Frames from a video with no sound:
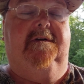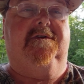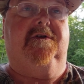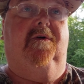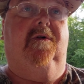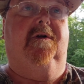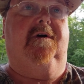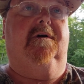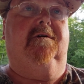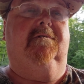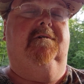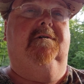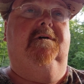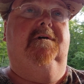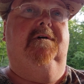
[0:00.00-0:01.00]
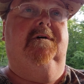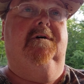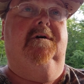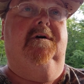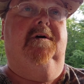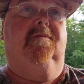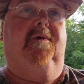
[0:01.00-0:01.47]
solar,
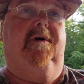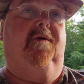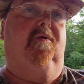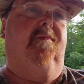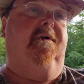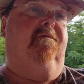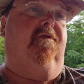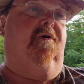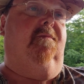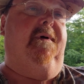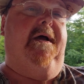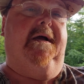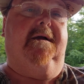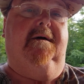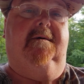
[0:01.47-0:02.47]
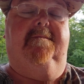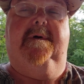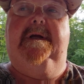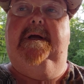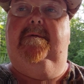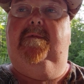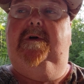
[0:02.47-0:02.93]
but it will be for a backup,
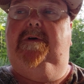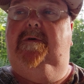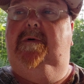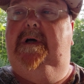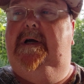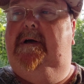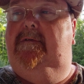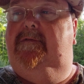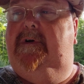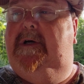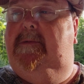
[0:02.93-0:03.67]
and we do have